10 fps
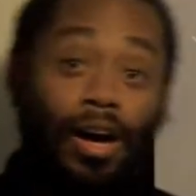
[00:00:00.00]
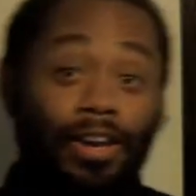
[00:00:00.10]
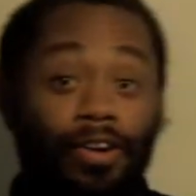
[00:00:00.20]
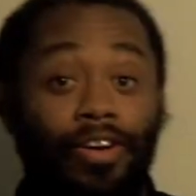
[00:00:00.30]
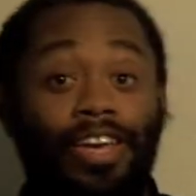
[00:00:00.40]
Hi
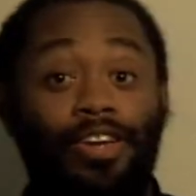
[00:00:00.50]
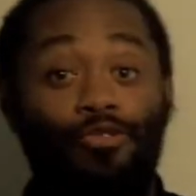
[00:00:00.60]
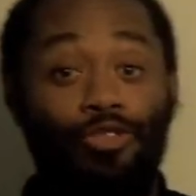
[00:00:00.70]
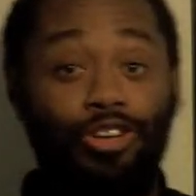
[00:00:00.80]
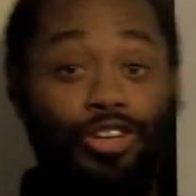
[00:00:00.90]
there
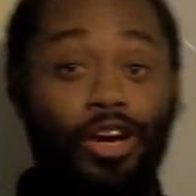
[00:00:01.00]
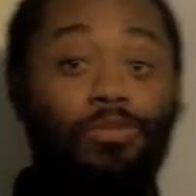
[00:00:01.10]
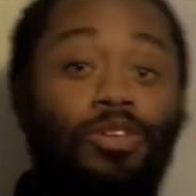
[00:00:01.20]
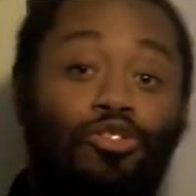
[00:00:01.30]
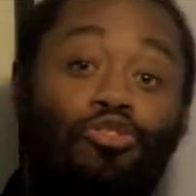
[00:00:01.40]
again, Richard
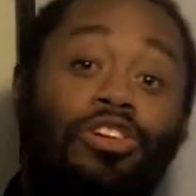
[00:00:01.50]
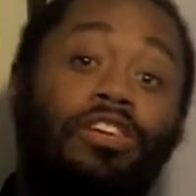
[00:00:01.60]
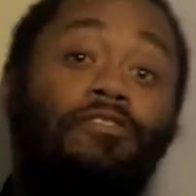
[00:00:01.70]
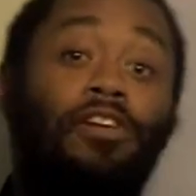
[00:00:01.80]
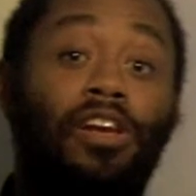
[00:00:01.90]
Holmes at
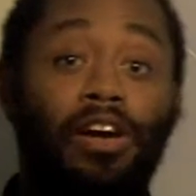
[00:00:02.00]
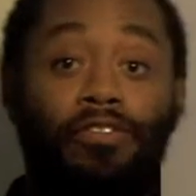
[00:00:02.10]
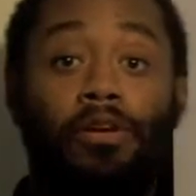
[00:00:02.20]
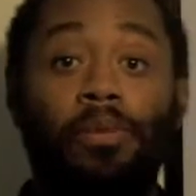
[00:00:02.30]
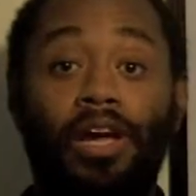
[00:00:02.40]
3D Fit
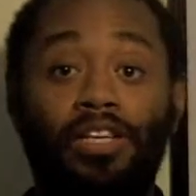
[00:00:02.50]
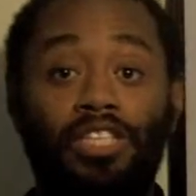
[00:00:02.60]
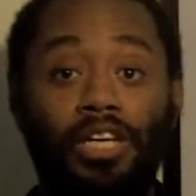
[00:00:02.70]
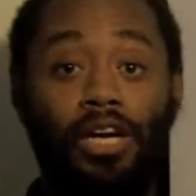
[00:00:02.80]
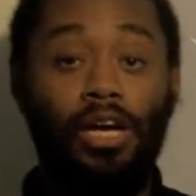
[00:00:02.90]
Life coming
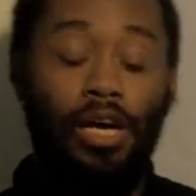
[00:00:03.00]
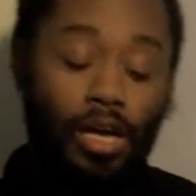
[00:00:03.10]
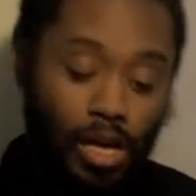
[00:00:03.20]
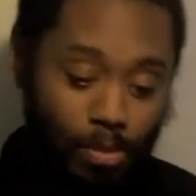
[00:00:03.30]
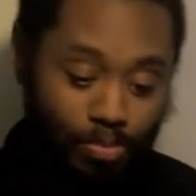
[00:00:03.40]
at you.
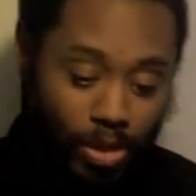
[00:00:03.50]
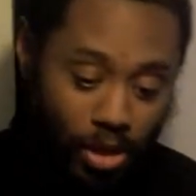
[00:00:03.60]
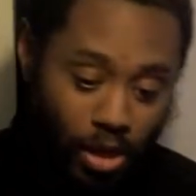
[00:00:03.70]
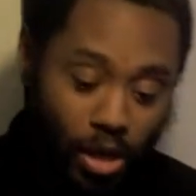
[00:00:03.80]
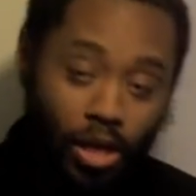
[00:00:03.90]
Um,
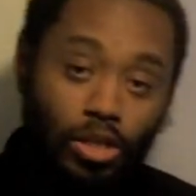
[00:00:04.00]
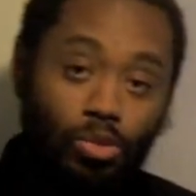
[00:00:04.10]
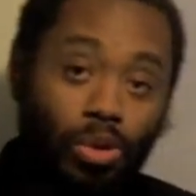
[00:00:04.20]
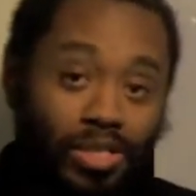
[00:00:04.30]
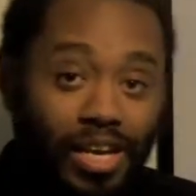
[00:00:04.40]

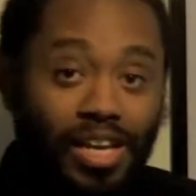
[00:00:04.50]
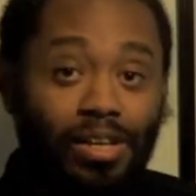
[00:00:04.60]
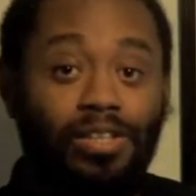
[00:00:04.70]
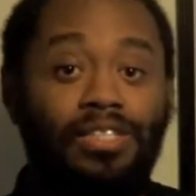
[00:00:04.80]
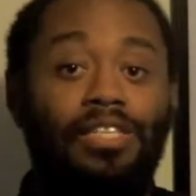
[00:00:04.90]
just want to take a
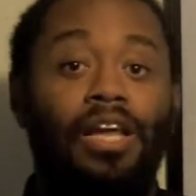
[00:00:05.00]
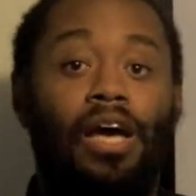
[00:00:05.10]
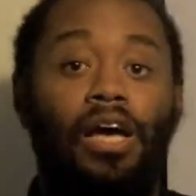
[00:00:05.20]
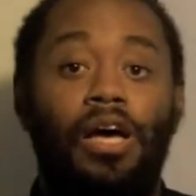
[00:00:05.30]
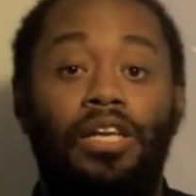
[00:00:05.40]
little
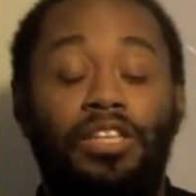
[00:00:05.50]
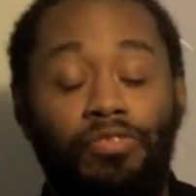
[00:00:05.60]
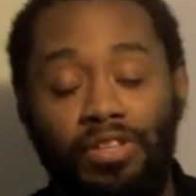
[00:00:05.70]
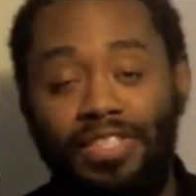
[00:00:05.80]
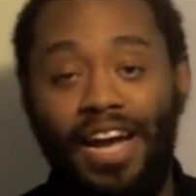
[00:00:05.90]
uh, a
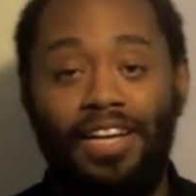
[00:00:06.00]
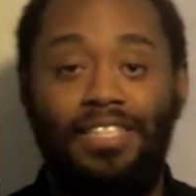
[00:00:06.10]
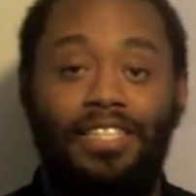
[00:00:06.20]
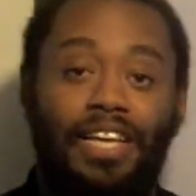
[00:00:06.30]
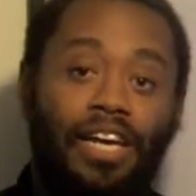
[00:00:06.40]
different tack
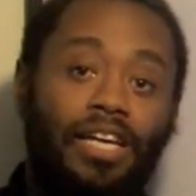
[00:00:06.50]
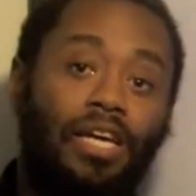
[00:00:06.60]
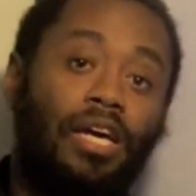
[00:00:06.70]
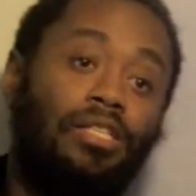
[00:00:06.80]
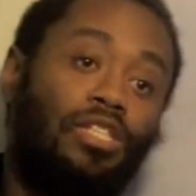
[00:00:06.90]
today
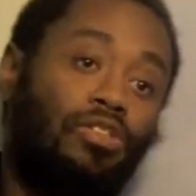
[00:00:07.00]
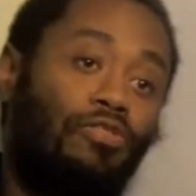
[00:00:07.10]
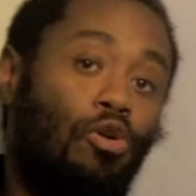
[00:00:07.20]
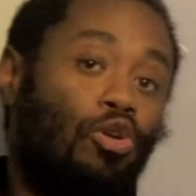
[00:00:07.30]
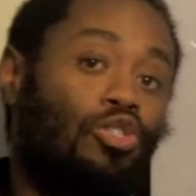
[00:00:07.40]
and
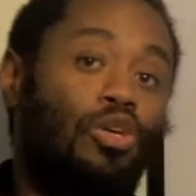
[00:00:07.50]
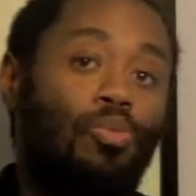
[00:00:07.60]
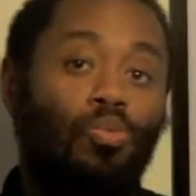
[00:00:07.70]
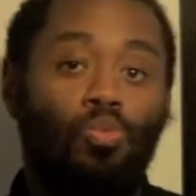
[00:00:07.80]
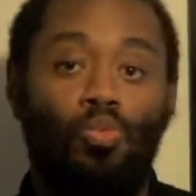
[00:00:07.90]
just focus
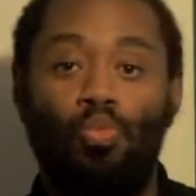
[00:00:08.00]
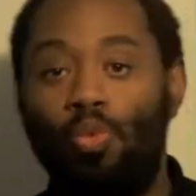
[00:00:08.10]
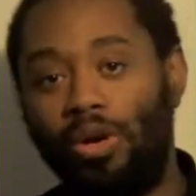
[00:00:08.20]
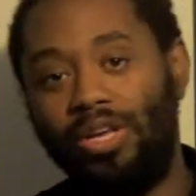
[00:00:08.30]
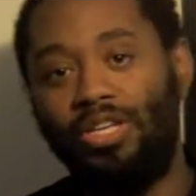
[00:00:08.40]
on
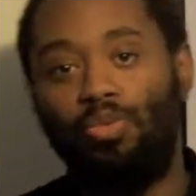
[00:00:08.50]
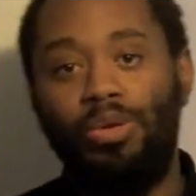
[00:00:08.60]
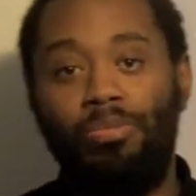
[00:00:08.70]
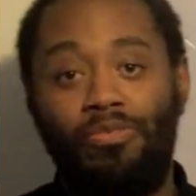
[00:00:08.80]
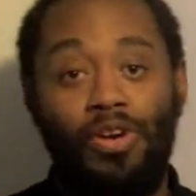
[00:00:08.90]
what it is
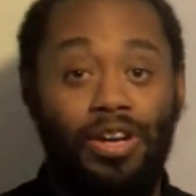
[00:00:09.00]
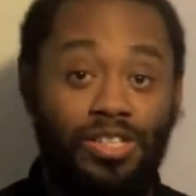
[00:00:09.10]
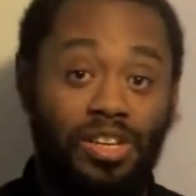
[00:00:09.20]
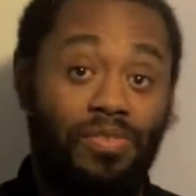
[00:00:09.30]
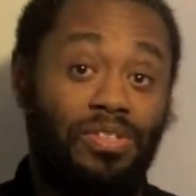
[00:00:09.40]
we provide
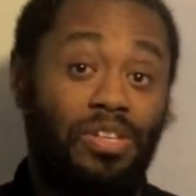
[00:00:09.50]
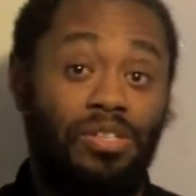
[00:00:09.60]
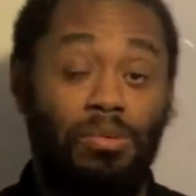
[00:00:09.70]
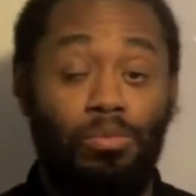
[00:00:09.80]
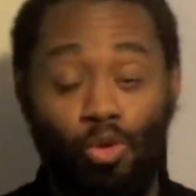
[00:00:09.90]
as
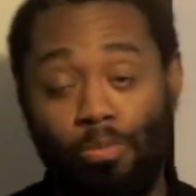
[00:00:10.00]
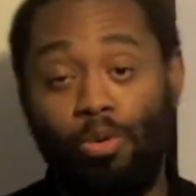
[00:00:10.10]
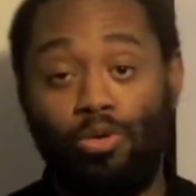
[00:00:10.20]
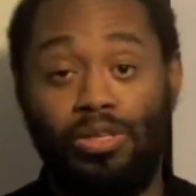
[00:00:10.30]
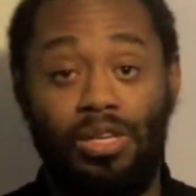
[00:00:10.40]
services and more
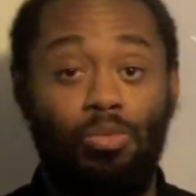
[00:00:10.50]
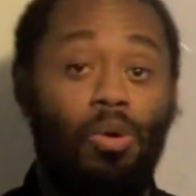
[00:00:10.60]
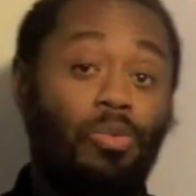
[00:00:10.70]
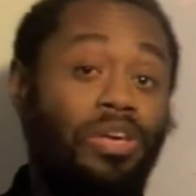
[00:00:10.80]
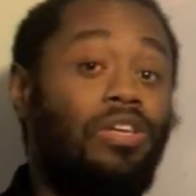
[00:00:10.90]
importantly
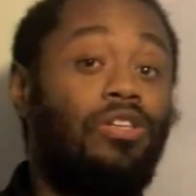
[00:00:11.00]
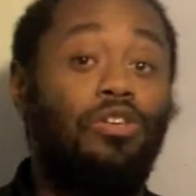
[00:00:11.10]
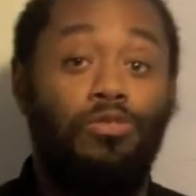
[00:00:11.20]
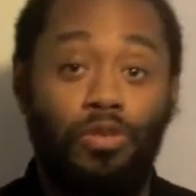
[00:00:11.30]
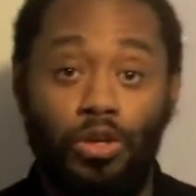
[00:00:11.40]
what we could
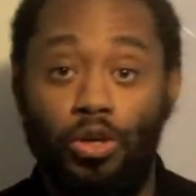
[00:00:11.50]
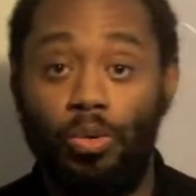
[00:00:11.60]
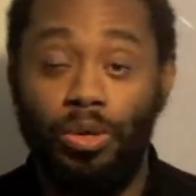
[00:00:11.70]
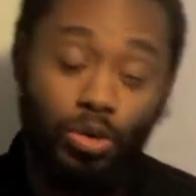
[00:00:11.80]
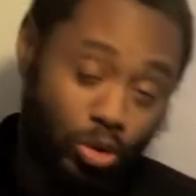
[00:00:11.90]
do for
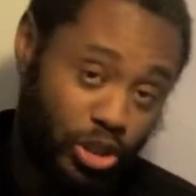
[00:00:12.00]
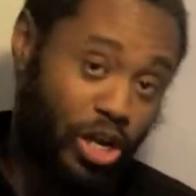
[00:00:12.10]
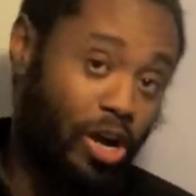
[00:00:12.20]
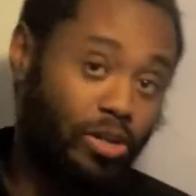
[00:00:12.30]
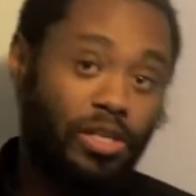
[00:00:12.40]
you and your
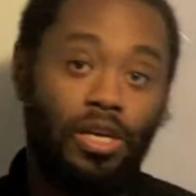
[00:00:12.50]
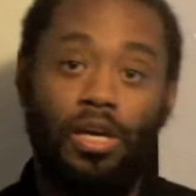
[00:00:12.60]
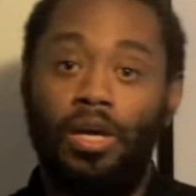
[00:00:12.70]
child.